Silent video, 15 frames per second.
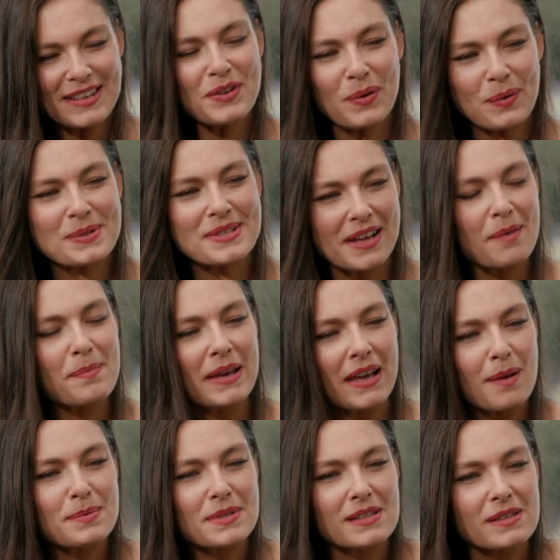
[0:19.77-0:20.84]
I knew it was
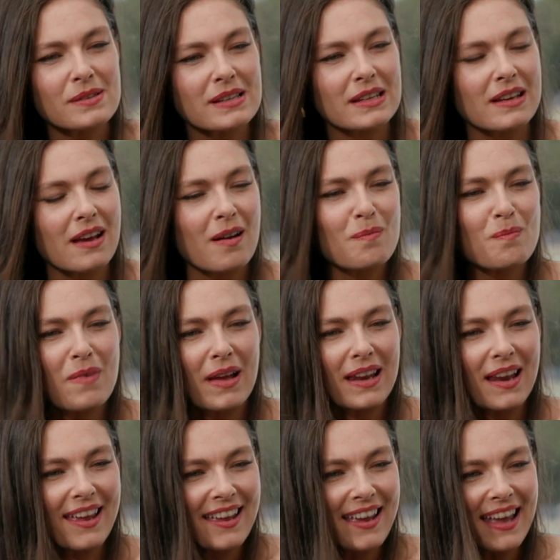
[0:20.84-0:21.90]
coming, absolutely, um,
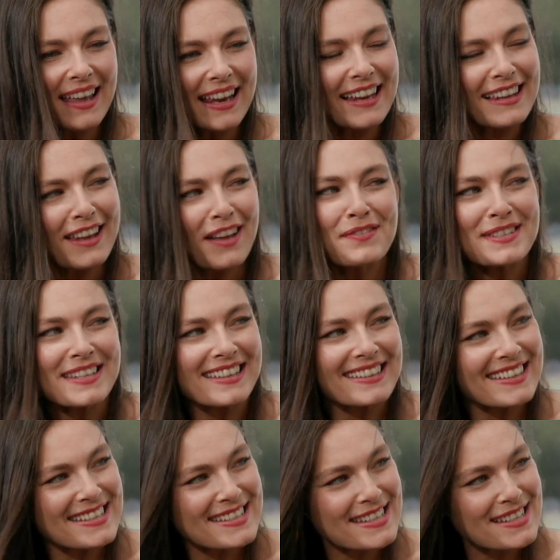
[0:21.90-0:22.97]
and I and I loved
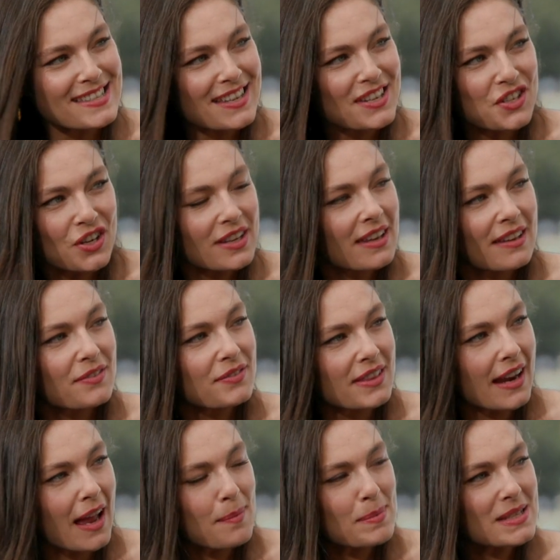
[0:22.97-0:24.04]
it because it's such a
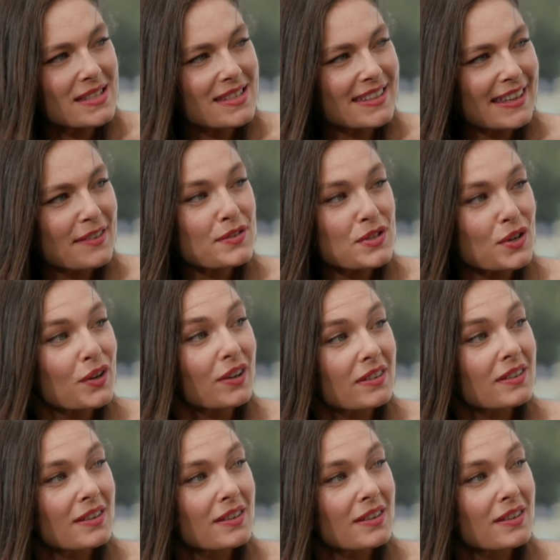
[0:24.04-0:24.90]
gift that Abendsen gives her,